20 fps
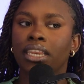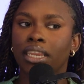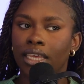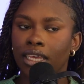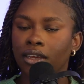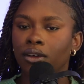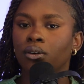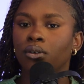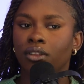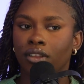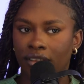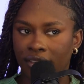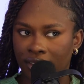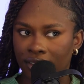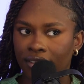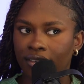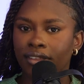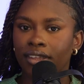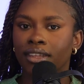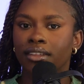legal
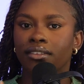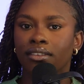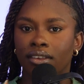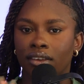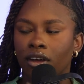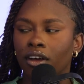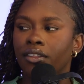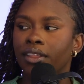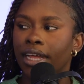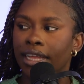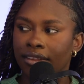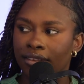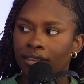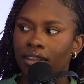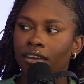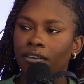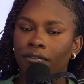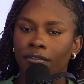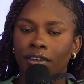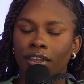assistance and all that
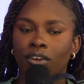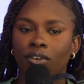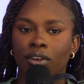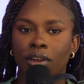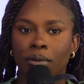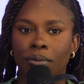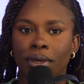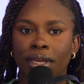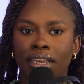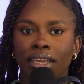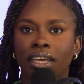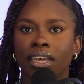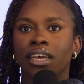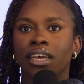stuff, you know what I mean?